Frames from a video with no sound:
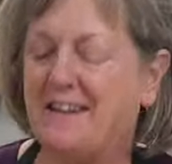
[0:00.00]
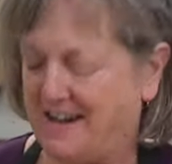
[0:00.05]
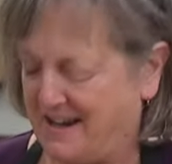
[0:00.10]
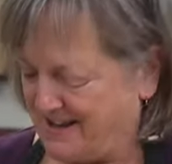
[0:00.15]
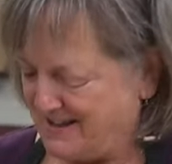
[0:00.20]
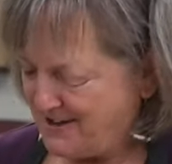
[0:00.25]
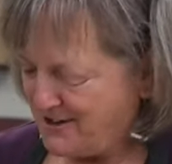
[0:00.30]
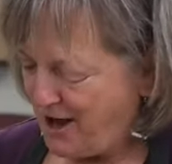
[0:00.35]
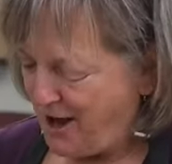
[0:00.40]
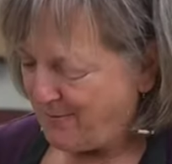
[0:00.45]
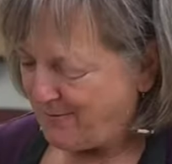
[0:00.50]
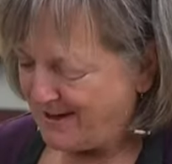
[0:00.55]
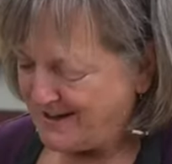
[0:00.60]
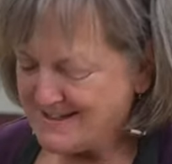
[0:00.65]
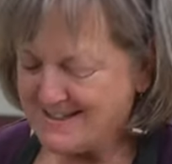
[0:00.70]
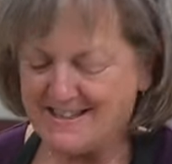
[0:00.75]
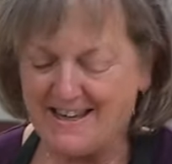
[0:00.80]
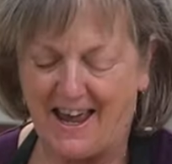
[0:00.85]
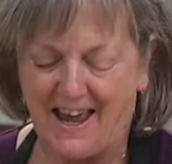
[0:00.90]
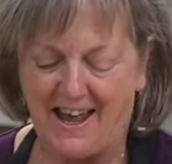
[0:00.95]
in the
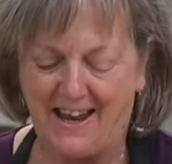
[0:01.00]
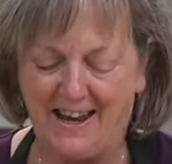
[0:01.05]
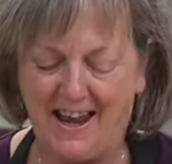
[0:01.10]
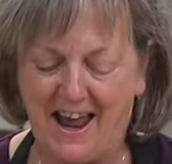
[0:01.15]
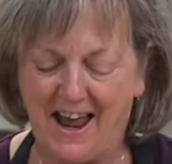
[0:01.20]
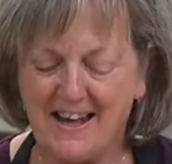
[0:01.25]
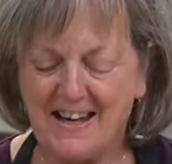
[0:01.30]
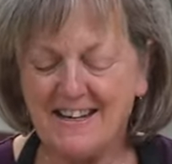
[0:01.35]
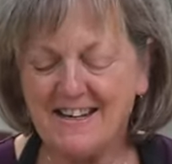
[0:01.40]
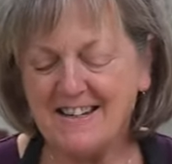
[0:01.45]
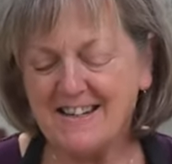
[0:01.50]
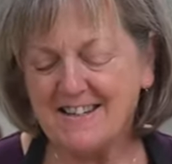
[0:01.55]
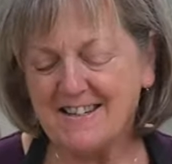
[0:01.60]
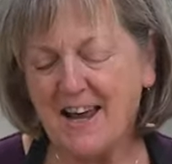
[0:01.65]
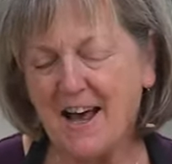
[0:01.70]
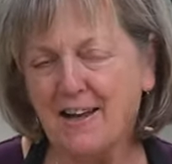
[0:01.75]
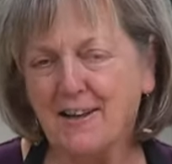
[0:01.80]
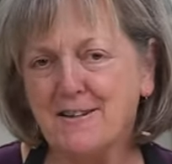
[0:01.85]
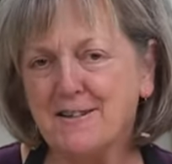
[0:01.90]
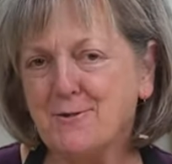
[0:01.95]
comments and
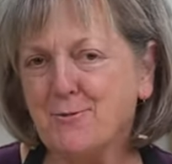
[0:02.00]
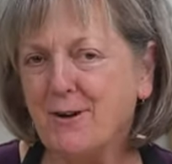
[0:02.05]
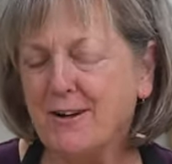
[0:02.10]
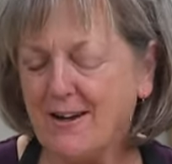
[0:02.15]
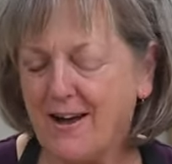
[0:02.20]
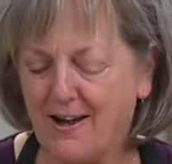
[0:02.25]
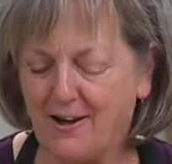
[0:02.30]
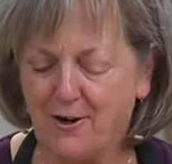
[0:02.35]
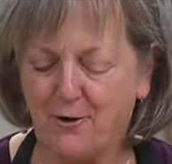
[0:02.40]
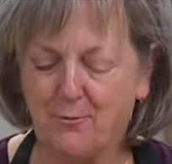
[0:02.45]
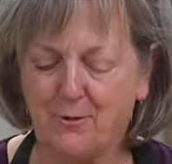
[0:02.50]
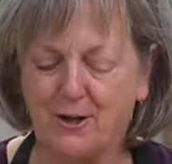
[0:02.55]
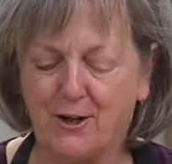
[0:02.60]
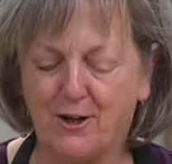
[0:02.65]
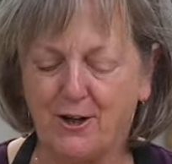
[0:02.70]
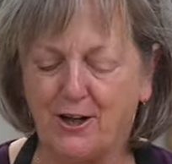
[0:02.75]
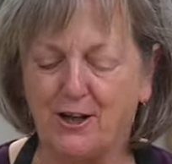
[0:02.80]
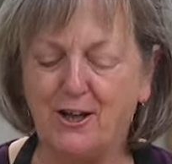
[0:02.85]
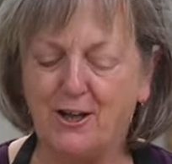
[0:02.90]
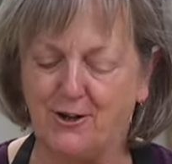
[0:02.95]
tell us what color would
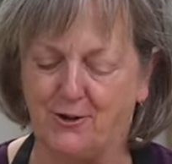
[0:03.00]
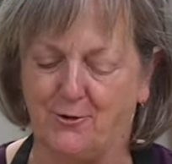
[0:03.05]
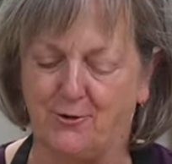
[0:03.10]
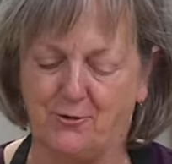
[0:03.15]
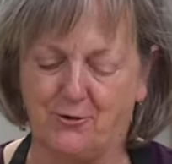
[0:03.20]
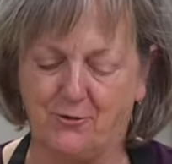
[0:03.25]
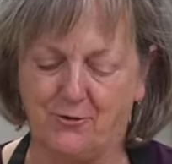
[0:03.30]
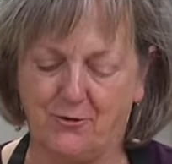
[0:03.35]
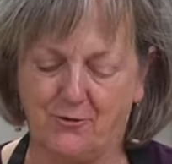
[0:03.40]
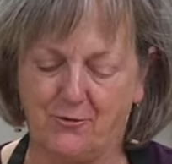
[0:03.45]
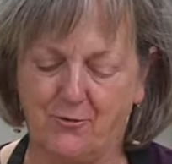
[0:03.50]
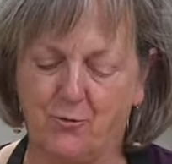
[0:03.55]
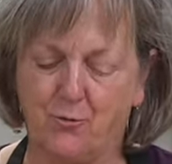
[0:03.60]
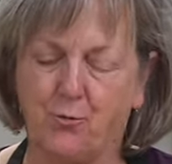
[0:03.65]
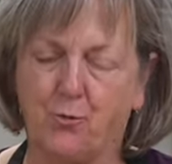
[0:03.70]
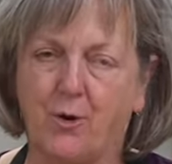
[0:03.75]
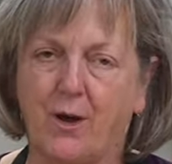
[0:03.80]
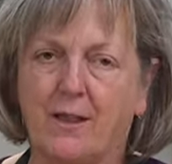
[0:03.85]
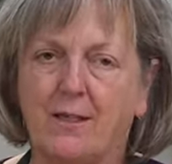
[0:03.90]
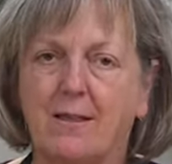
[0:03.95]
look cute
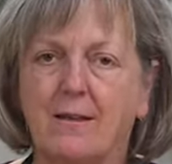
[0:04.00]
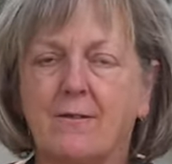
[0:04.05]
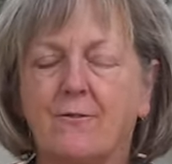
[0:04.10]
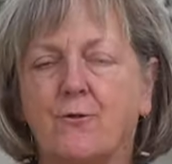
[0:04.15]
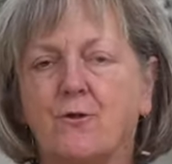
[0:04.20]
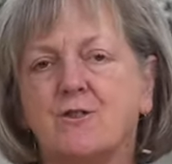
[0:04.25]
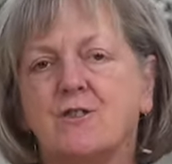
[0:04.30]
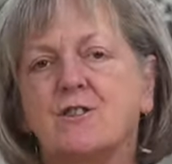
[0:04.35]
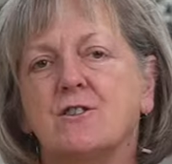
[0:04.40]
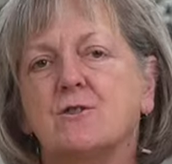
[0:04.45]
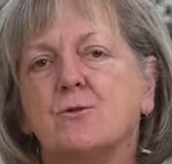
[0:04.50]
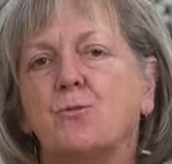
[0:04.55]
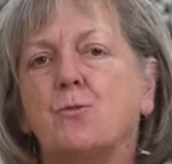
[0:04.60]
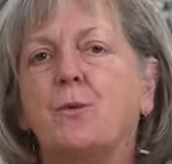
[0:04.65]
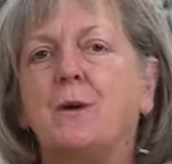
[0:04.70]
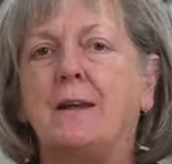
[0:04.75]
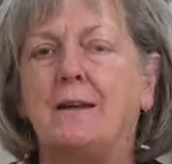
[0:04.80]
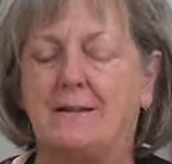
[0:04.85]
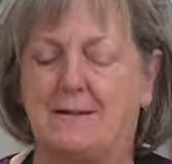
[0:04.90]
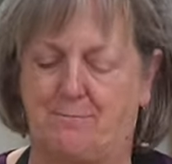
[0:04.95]
with for
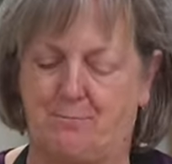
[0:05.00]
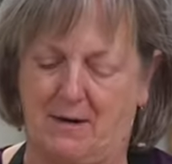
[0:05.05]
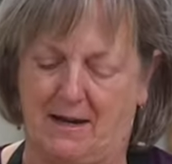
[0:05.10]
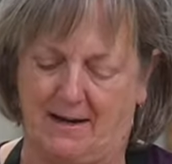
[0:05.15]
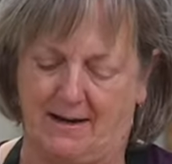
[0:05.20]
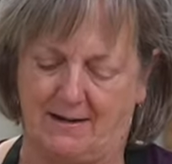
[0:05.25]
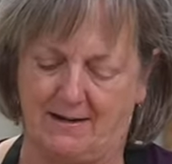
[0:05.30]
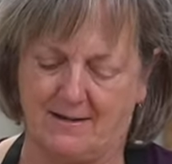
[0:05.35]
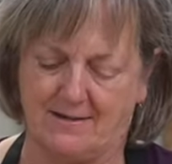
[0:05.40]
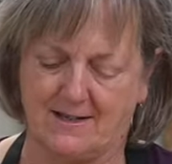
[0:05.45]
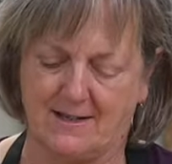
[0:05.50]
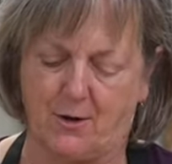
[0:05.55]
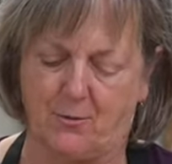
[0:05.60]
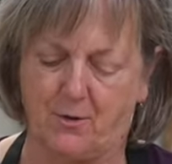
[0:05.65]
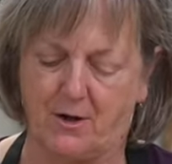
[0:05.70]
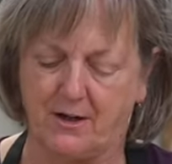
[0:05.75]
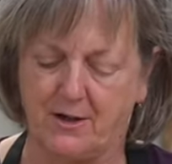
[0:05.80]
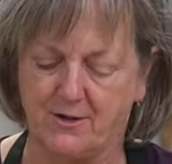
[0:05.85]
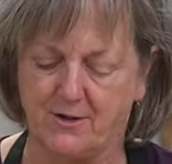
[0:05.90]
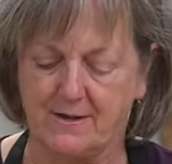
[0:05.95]
sweet pink. So
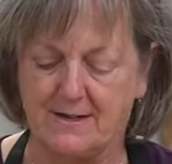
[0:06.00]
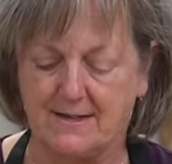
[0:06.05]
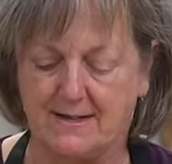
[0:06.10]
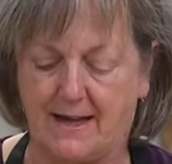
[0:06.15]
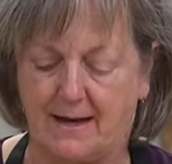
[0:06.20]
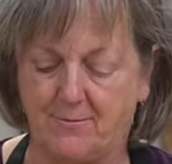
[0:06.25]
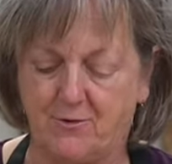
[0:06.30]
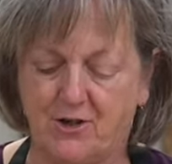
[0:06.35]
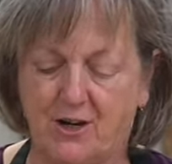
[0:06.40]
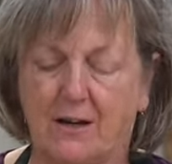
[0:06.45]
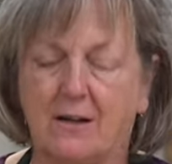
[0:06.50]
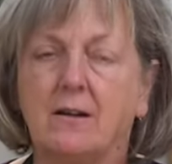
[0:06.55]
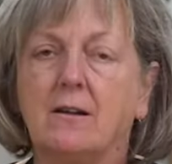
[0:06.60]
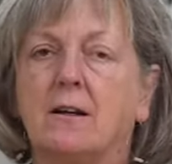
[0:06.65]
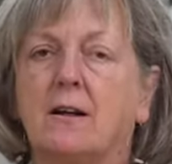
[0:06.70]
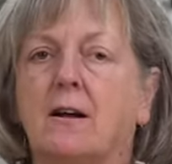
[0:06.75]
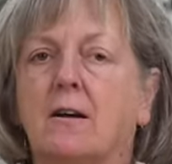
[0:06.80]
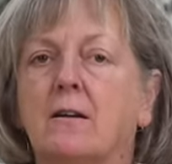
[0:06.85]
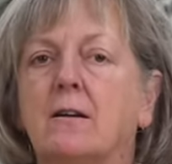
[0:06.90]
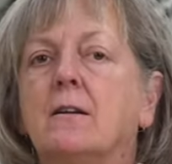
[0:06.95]
we're going to do the same
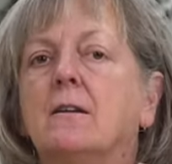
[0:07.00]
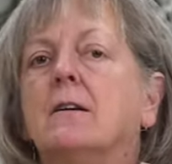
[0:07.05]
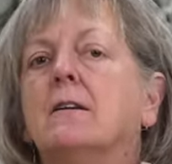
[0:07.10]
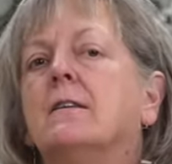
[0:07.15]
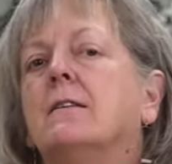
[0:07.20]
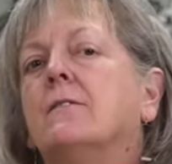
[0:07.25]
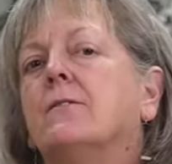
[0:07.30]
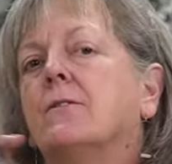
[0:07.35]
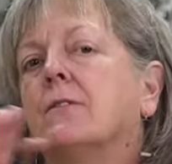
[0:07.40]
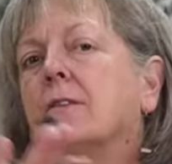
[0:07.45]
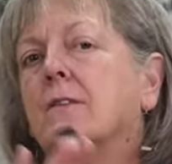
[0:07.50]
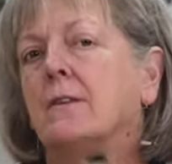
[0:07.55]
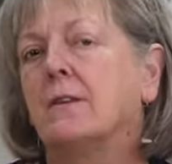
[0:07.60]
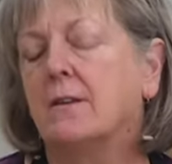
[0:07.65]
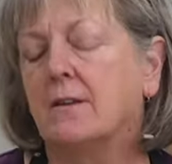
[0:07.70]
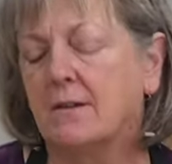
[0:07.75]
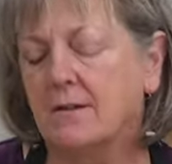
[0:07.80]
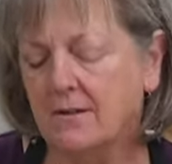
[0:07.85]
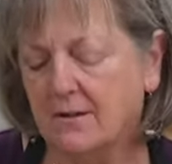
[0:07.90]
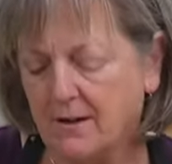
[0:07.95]
chandelier.
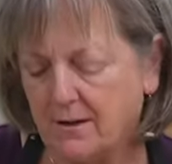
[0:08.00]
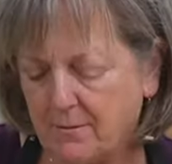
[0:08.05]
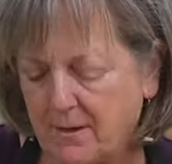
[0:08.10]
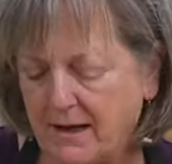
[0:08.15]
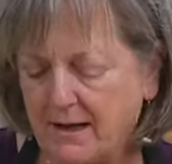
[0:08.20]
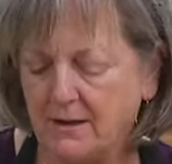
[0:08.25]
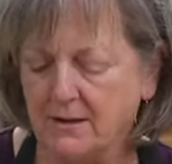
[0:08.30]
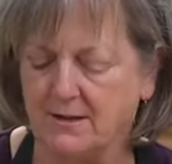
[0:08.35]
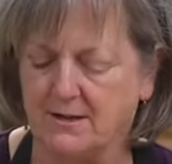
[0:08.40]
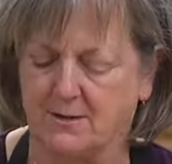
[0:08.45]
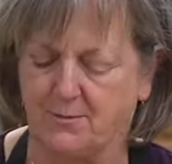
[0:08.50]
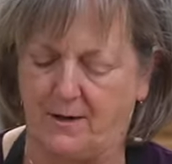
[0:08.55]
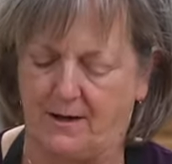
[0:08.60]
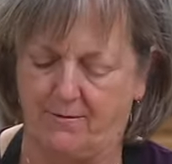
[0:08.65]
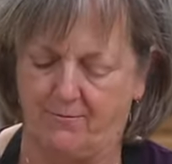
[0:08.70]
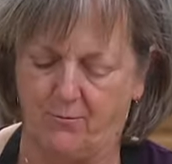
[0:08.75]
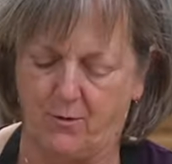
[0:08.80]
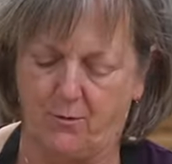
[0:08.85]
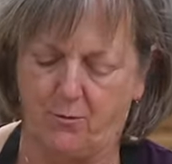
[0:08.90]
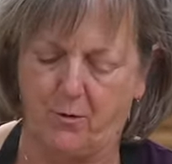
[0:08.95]
Going to make it look
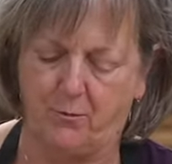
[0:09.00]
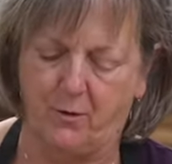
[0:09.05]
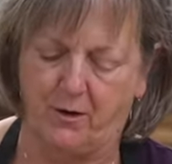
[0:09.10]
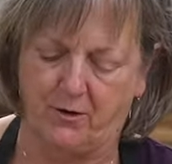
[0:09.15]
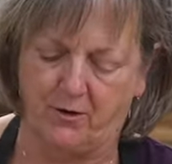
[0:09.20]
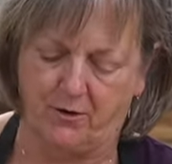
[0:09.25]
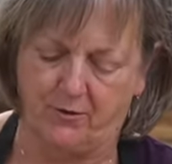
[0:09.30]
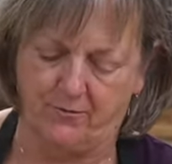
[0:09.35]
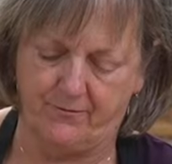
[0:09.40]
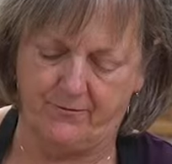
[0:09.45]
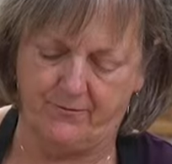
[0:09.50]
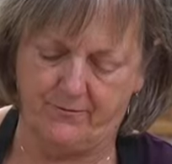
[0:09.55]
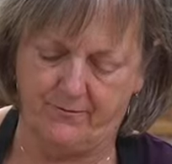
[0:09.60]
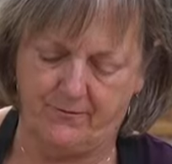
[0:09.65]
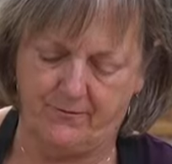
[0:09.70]
sweet. What would we do?